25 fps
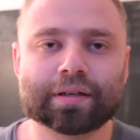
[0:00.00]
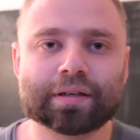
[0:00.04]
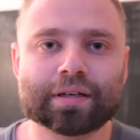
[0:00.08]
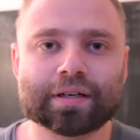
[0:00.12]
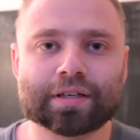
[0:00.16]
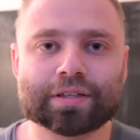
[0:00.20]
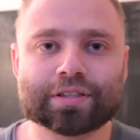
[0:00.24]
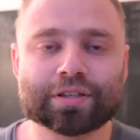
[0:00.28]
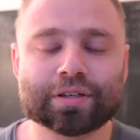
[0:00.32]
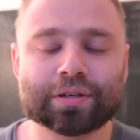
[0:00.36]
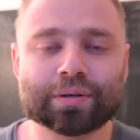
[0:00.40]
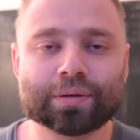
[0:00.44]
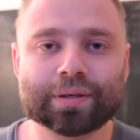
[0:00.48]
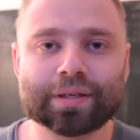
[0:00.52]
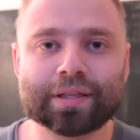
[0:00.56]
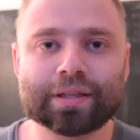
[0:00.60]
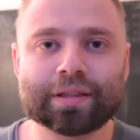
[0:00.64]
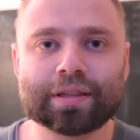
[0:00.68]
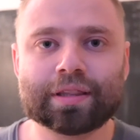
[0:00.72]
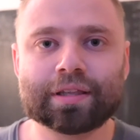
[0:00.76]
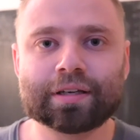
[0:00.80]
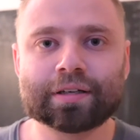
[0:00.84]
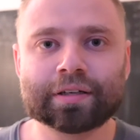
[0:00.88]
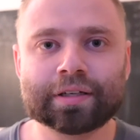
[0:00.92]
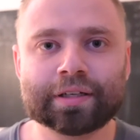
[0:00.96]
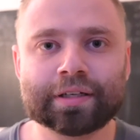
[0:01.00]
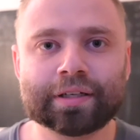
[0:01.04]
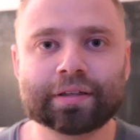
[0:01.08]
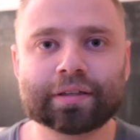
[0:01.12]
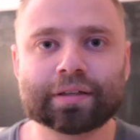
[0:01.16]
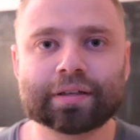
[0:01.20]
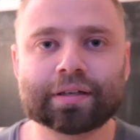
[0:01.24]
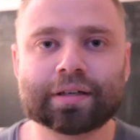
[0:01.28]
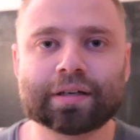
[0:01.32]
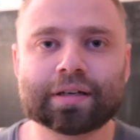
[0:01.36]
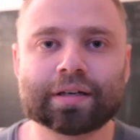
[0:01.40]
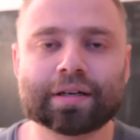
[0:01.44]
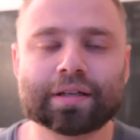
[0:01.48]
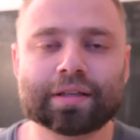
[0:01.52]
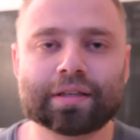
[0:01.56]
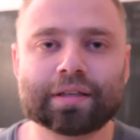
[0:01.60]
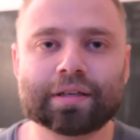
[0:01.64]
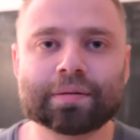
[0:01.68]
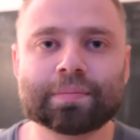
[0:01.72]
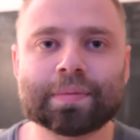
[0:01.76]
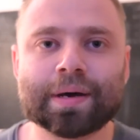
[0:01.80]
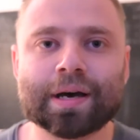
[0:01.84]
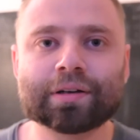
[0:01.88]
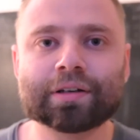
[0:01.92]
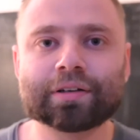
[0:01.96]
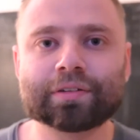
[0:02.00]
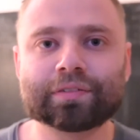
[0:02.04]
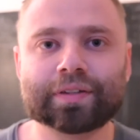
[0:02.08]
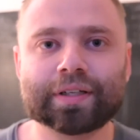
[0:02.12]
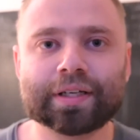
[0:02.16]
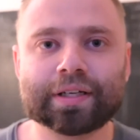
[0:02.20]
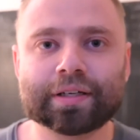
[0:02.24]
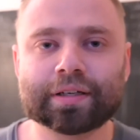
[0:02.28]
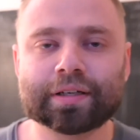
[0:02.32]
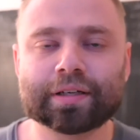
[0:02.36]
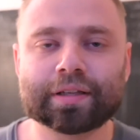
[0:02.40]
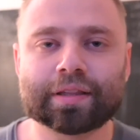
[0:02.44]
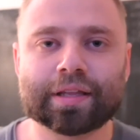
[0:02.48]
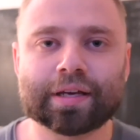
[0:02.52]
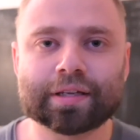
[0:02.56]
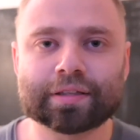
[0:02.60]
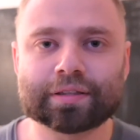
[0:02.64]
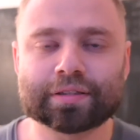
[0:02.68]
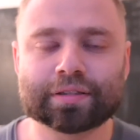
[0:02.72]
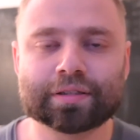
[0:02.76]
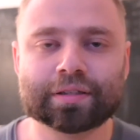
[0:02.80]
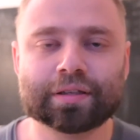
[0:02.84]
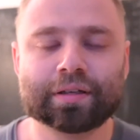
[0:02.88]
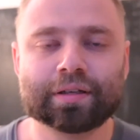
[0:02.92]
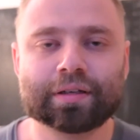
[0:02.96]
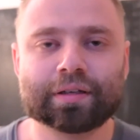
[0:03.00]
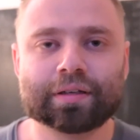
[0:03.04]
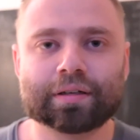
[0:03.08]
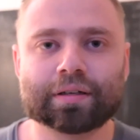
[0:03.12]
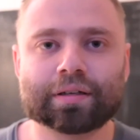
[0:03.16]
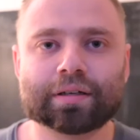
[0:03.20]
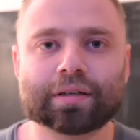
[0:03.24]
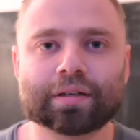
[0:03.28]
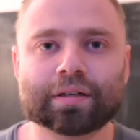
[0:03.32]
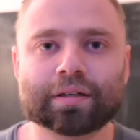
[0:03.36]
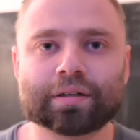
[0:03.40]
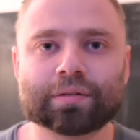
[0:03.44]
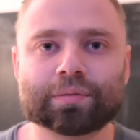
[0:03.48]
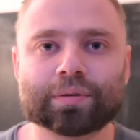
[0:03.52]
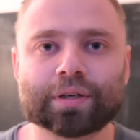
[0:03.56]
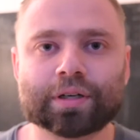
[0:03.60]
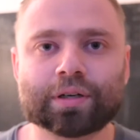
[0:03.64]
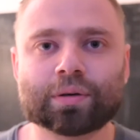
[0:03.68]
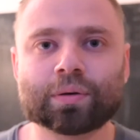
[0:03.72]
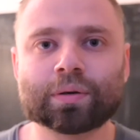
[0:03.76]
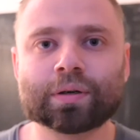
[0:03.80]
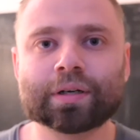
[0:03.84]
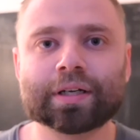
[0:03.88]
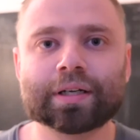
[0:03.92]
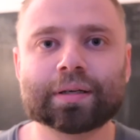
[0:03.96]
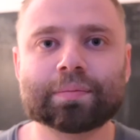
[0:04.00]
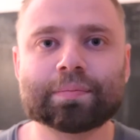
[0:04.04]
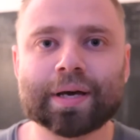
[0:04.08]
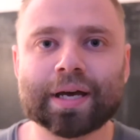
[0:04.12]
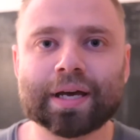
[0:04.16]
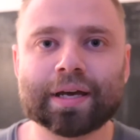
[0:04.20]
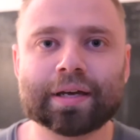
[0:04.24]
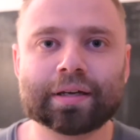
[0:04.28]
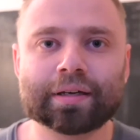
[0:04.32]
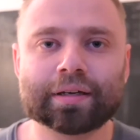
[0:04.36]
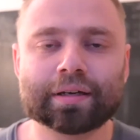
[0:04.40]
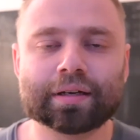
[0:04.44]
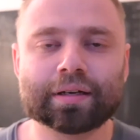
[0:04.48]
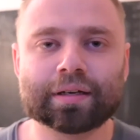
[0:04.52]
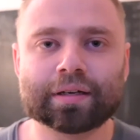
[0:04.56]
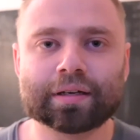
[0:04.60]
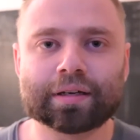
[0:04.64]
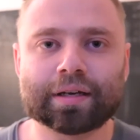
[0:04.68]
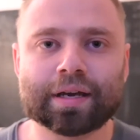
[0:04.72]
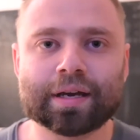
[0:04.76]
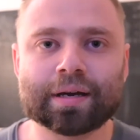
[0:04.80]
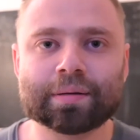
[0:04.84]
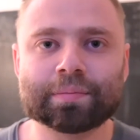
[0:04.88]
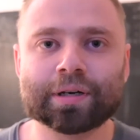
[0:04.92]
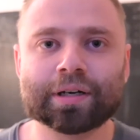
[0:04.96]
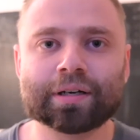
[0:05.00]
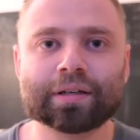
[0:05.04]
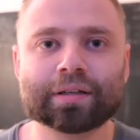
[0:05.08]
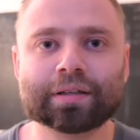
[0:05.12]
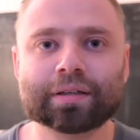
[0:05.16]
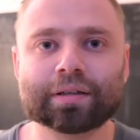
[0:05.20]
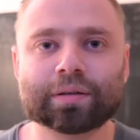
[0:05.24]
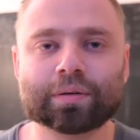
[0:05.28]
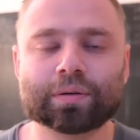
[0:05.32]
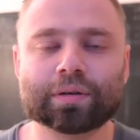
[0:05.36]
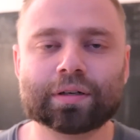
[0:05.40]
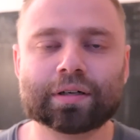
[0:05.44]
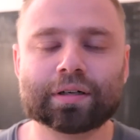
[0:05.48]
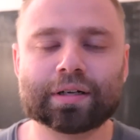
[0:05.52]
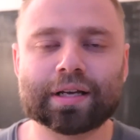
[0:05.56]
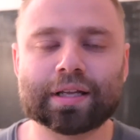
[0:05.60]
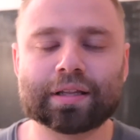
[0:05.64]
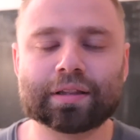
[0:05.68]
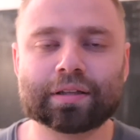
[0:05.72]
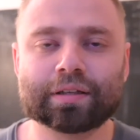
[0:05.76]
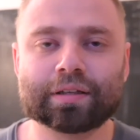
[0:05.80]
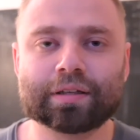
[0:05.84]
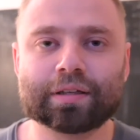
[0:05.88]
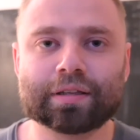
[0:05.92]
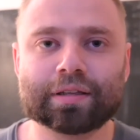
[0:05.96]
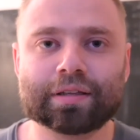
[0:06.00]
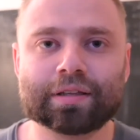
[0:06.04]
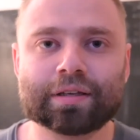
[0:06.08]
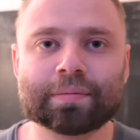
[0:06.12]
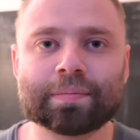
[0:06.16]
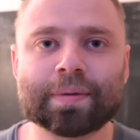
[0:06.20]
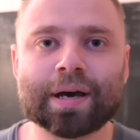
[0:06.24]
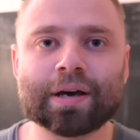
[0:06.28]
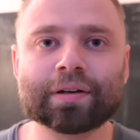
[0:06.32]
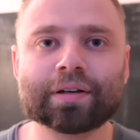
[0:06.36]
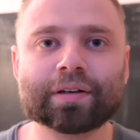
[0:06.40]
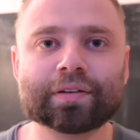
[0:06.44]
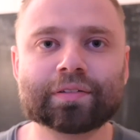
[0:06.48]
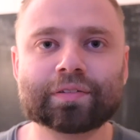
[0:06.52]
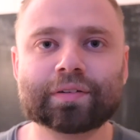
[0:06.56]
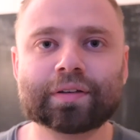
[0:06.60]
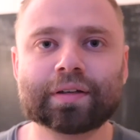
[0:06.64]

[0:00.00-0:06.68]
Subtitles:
So in theory, the amount of data that's recorded by a camera, or the amount